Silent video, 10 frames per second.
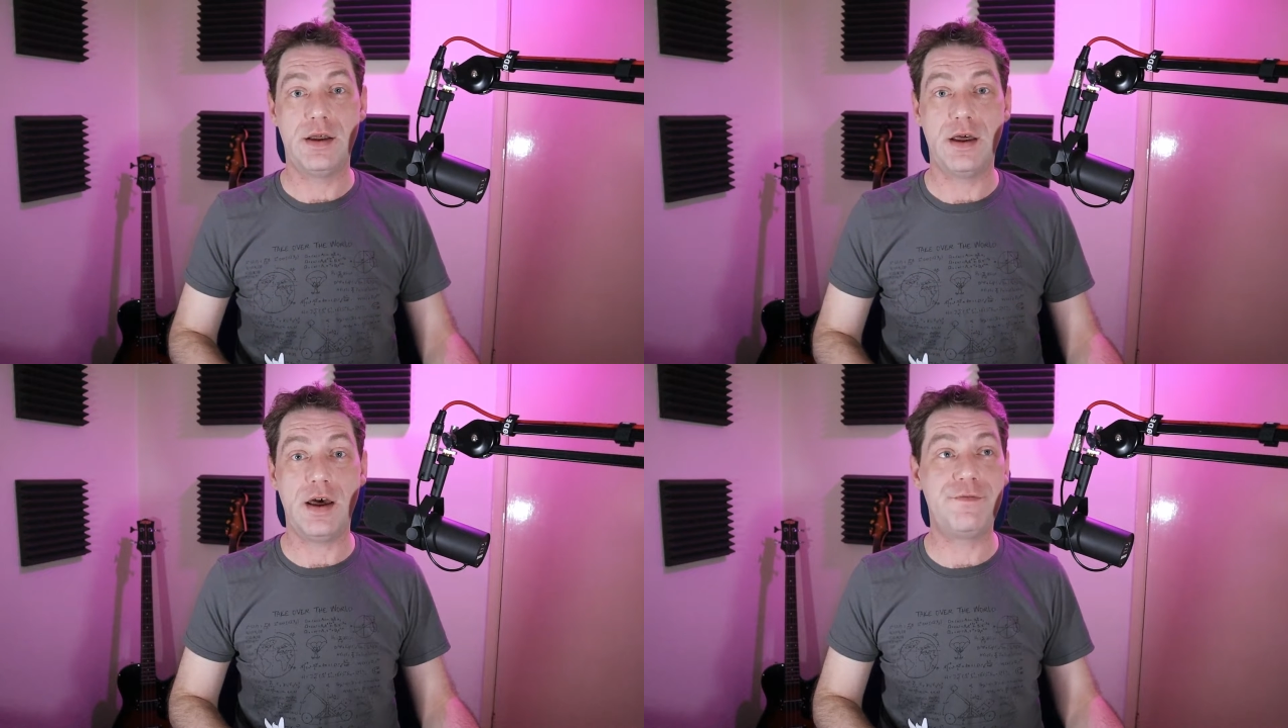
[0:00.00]

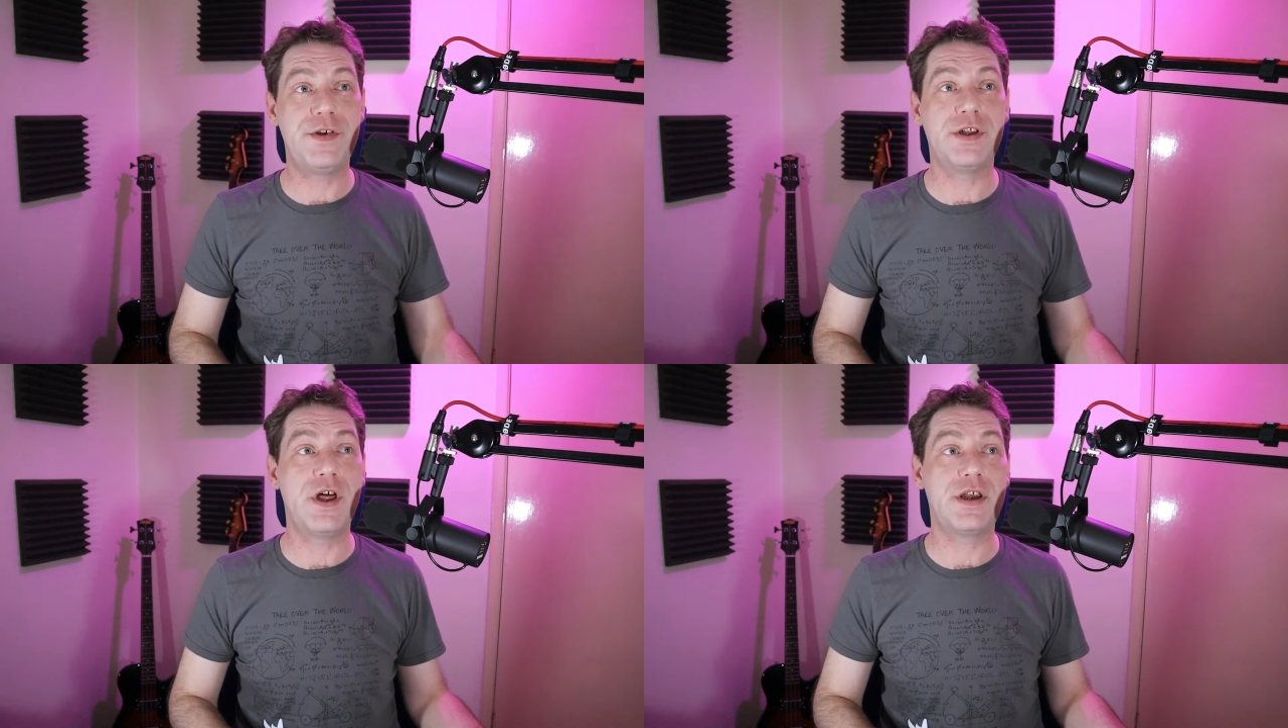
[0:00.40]
I
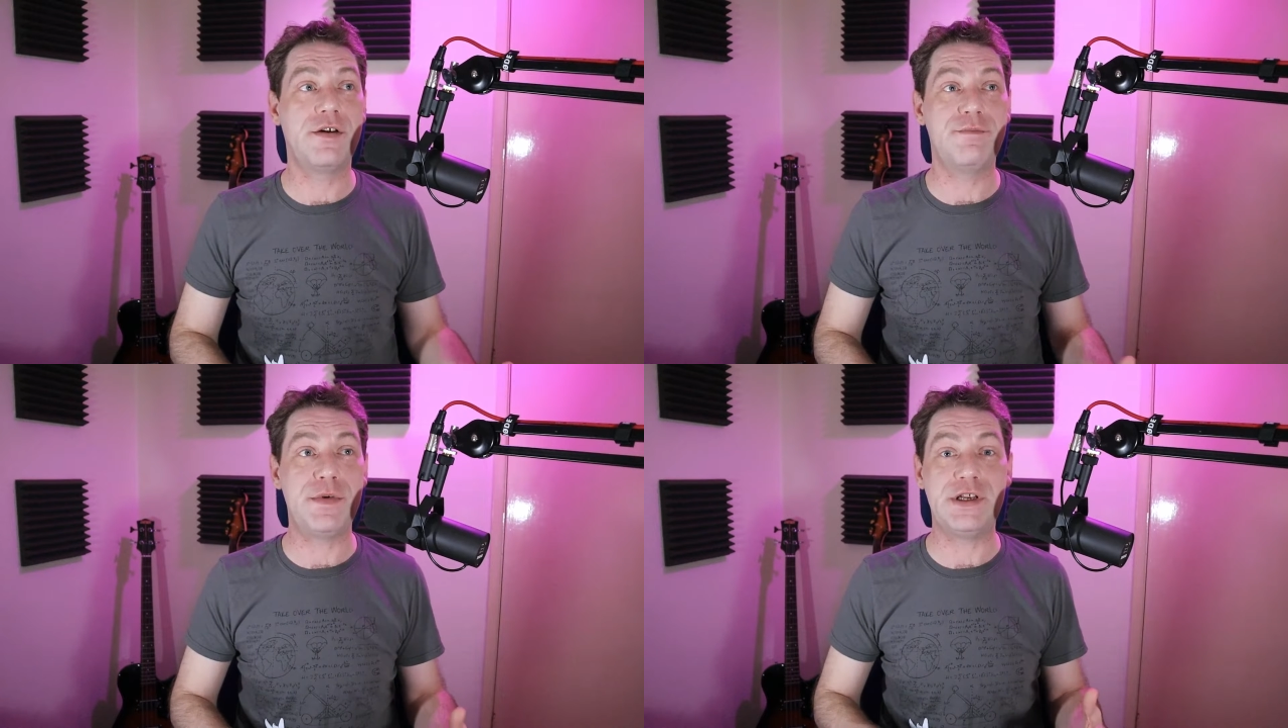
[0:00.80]
feel like
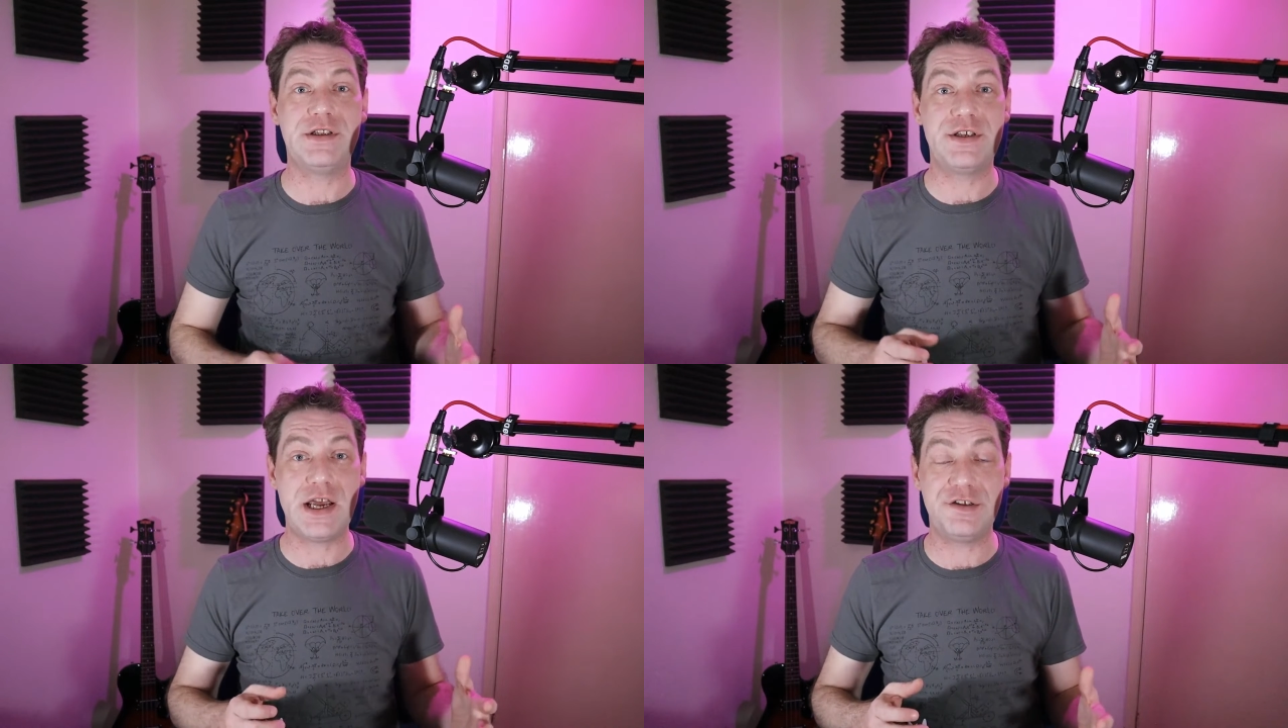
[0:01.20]
I've been
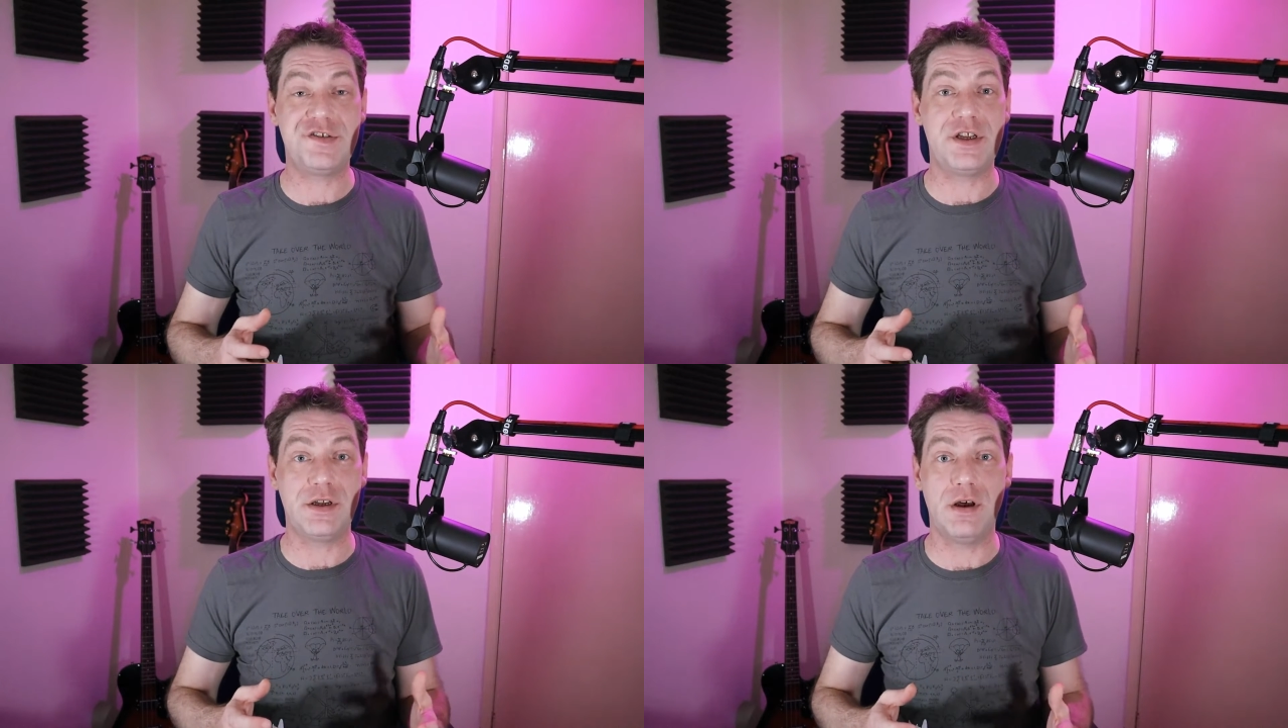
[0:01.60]

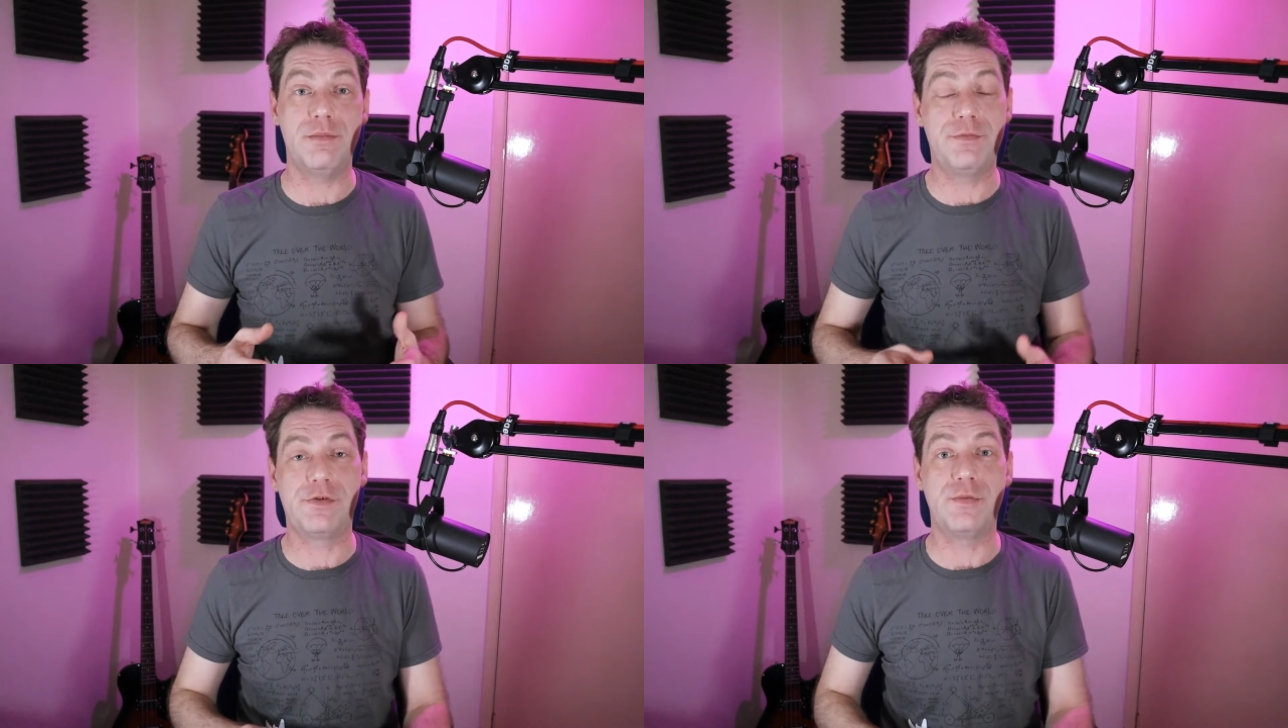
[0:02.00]
tensing up for